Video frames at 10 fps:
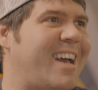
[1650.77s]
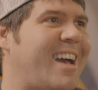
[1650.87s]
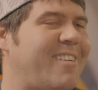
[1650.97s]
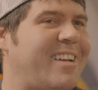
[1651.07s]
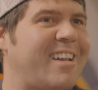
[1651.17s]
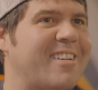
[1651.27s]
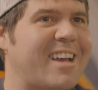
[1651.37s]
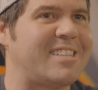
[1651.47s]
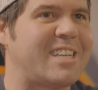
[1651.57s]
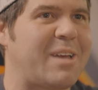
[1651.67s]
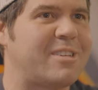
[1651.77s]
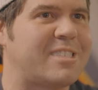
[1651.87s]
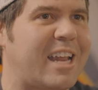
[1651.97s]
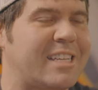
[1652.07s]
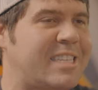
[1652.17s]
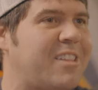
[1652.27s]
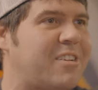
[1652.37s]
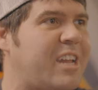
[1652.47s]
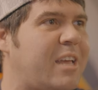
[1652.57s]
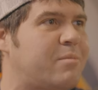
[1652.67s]
Um, yeah. And another guy, Jameson, I say
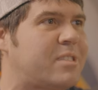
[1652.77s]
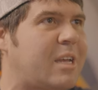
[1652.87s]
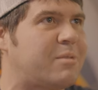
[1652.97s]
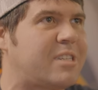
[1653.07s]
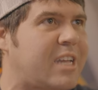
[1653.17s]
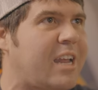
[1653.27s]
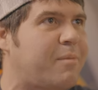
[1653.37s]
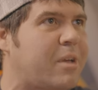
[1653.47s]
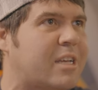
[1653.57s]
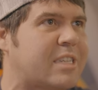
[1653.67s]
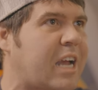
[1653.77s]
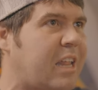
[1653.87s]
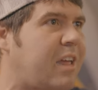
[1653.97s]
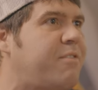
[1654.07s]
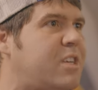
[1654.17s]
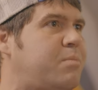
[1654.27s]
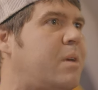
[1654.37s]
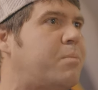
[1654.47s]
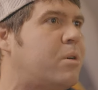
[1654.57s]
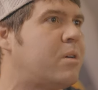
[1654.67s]
their names, Jameson Dayton, because like, I love these
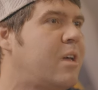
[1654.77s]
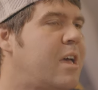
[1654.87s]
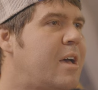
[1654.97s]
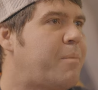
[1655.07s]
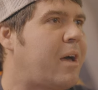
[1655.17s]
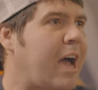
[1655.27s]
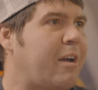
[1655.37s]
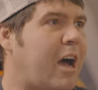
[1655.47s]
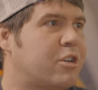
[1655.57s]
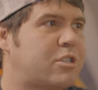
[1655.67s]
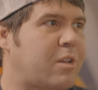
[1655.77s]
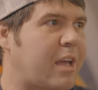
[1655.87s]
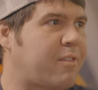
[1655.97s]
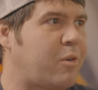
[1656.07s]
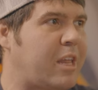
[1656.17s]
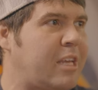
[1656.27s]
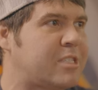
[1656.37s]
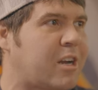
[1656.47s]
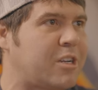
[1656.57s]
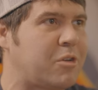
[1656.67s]
people, mm-hmm. but I also like when he
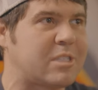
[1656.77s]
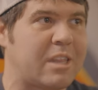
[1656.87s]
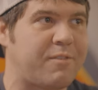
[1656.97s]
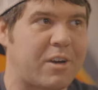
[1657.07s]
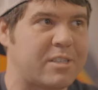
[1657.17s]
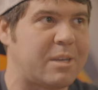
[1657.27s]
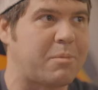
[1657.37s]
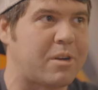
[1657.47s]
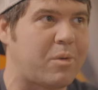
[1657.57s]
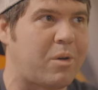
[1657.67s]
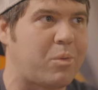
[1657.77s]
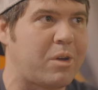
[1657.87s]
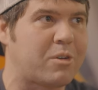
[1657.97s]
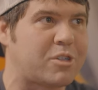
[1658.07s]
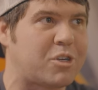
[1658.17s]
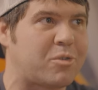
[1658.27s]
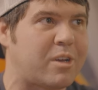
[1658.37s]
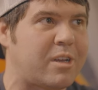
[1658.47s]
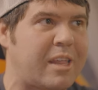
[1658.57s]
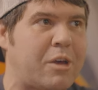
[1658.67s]
started doing something very similar to what we were
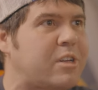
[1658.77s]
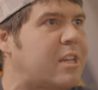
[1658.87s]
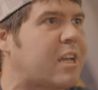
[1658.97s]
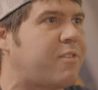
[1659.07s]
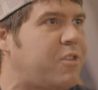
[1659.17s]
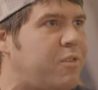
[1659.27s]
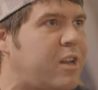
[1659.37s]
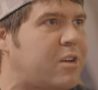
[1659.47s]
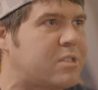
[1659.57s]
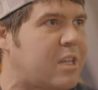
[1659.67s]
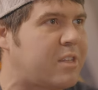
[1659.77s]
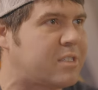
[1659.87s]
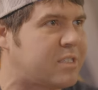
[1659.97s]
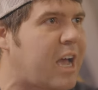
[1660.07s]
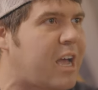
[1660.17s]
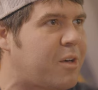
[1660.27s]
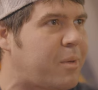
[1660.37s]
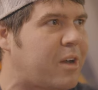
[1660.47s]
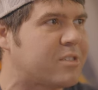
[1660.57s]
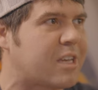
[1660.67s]
doing, they only did like a few videos in this style,
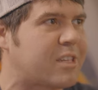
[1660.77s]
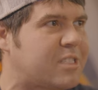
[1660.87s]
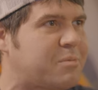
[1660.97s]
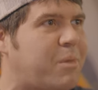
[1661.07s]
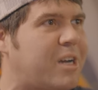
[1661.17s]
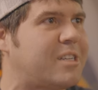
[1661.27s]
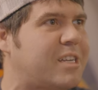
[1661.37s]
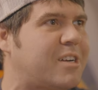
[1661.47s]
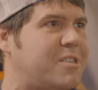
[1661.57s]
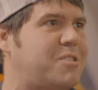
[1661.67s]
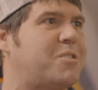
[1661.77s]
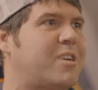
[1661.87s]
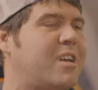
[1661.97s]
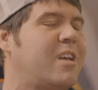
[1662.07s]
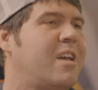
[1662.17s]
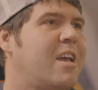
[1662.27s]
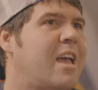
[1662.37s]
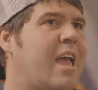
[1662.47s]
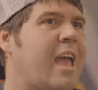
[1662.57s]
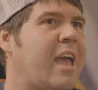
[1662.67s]
but I was like, this is my territory.
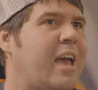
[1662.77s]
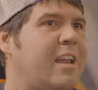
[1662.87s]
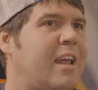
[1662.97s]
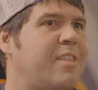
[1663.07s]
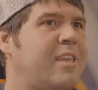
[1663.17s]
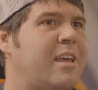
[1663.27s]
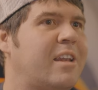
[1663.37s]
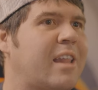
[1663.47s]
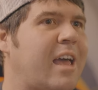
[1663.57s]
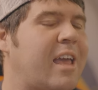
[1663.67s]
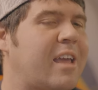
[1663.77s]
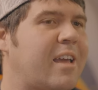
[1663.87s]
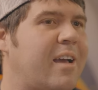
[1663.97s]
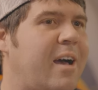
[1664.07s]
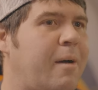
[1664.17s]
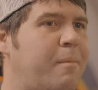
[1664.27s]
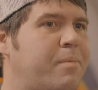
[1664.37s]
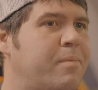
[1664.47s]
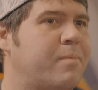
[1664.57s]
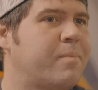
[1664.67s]
And, and then like, um,
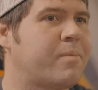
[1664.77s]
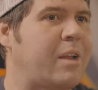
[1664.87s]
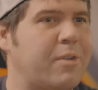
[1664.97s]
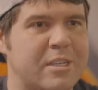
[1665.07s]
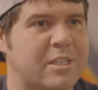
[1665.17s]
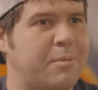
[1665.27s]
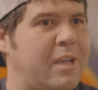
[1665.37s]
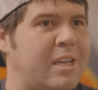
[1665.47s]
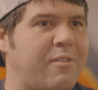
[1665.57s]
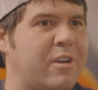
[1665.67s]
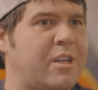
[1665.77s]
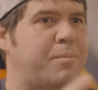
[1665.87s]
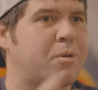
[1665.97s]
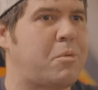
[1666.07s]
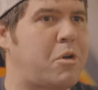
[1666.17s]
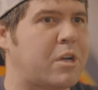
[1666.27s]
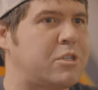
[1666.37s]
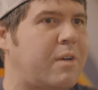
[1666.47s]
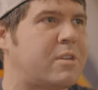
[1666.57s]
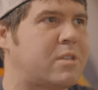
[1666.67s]
they'd reach out to me, Devin, can you promote it?
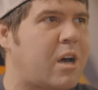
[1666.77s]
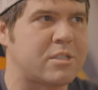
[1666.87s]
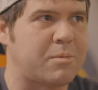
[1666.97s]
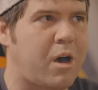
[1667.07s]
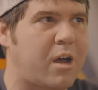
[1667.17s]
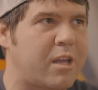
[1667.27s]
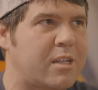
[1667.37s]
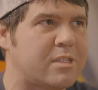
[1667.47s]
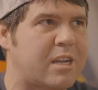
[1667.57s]
Because you have this awesome audience.